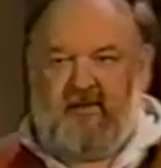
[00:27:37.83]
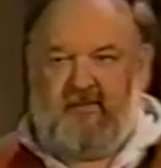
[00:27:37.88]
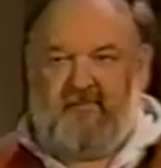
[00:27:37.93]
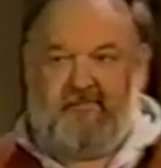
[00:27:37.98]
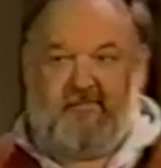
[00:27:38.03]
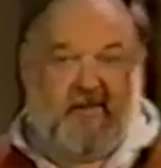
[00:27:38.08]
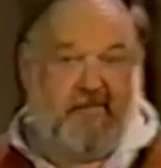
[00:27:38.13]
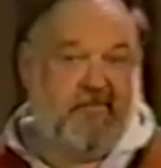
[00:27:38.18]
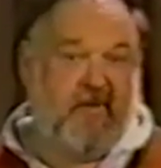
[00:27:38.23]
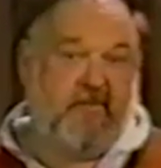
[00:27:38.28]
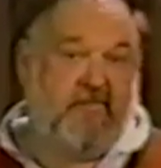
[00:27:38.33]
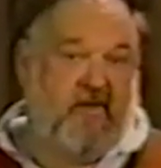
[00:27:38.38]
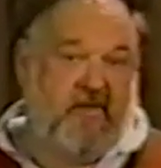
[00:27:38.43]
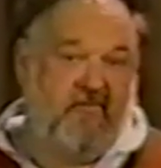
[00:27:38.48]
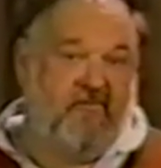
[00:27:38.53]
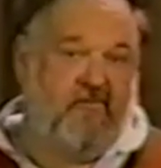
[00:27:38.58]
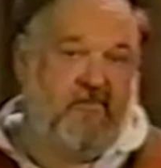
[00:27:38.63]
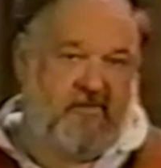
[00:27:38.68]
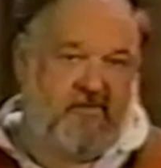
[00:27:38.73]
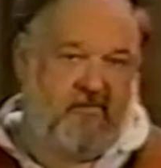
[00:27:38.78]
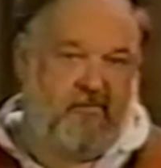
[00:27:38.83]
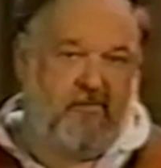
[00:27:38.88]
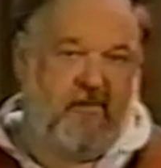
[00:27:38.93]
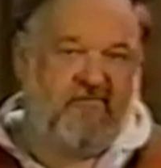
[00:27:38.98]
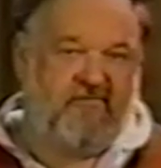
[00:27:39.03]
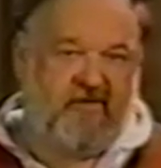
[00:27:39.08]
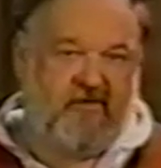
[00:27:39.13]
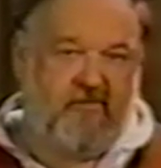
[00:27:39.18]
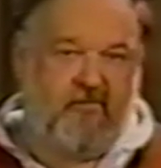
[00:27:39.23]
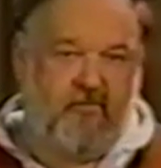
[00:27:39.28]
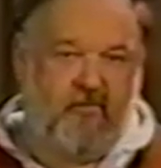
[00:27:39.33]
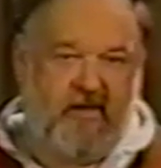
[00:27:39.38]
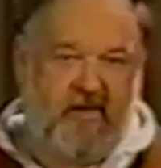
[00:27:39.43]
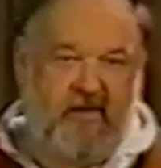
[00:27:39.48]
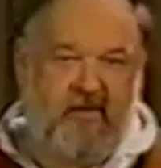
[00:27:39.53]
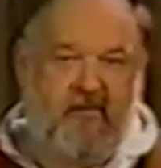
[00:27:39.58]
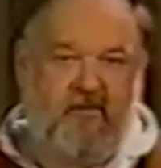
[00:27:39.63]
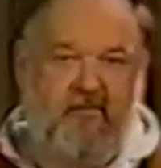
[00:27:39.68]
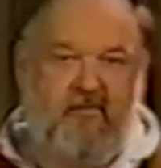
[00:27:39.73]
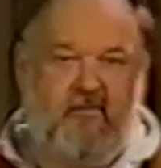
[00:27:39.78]
that maybe even was a riveted
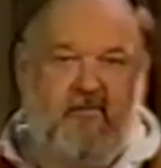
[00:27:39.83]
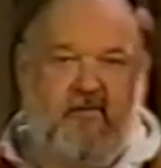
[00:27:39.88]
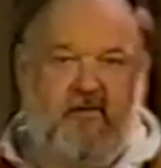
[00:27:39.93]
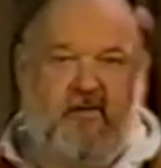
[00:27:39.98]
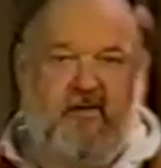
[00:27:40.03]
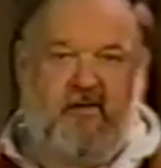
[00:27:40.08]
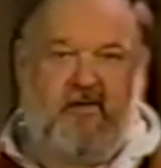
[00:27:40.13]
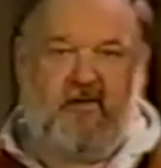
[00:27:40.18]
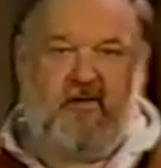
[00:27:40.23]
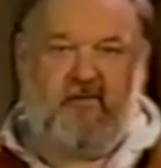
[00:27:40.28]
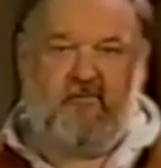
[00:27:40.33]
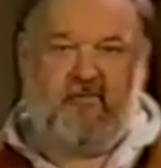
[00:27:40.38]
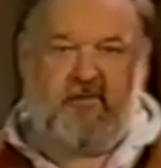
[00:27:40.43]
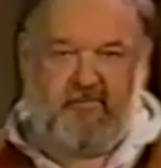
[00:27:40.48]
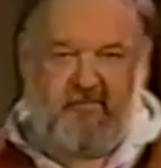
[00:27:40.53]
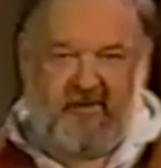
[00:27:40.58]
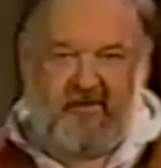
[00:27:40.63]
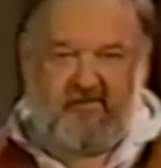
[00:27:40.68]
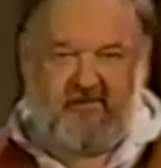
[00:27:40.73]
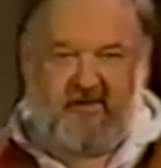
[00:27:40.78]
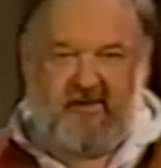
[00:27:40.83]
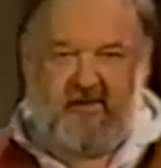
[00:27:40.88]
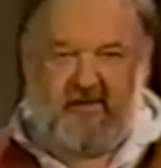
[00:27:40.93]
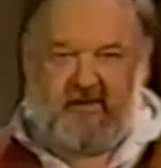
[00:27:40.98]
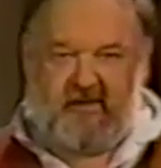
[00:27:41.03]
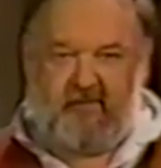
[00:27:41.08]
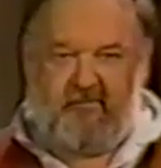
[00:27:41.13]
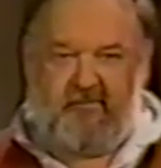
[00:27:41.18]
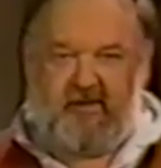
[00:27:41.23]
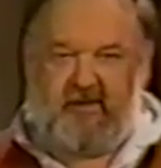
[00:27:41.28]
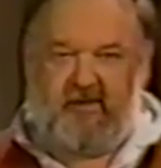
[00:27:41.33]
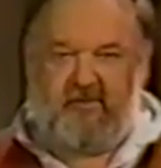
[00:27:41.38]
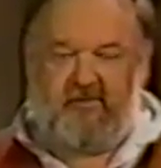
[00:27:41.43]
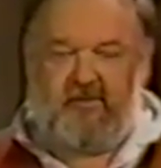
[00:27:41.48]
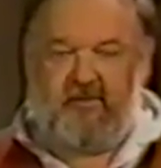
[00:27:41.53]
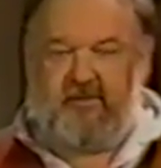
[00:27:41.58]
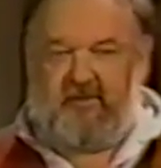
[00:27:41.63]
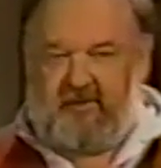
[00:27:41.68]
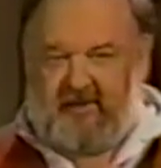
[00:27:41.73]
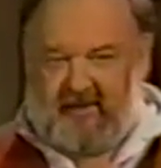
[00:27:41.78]
wing with metal skin on it, because
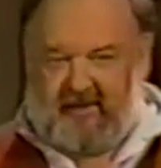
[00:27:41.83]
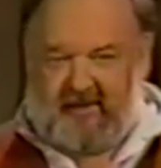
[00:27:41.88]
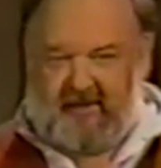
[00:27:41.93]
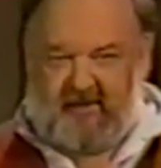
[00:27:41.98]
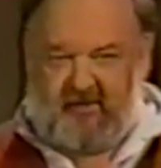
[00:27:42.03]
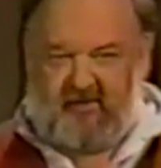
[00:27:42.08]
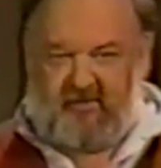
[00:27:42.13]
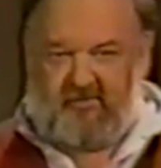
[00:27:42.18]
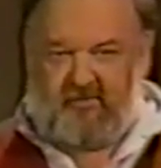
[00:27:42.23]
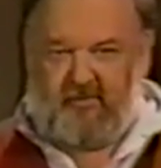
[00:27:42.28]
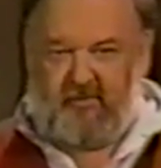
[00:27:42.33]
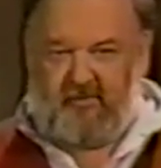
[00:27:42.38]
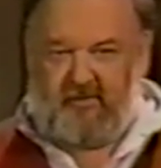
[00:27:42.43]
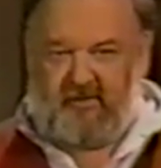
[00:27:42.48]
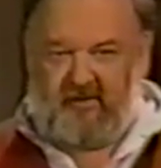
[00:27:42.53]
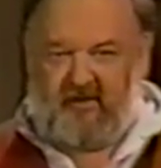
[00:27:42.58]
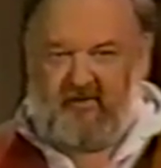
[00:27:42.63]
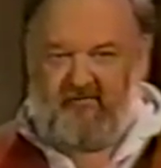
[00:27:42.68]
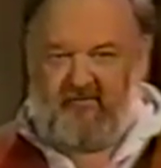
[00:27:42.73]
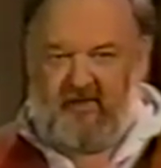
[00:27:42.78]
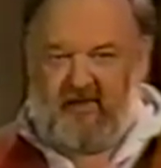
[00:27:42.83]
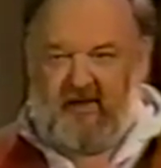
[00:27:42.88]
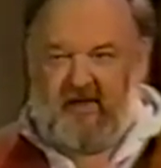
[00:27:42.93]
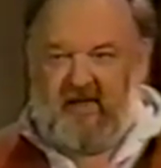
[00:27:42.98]
you could not get it smooth enough.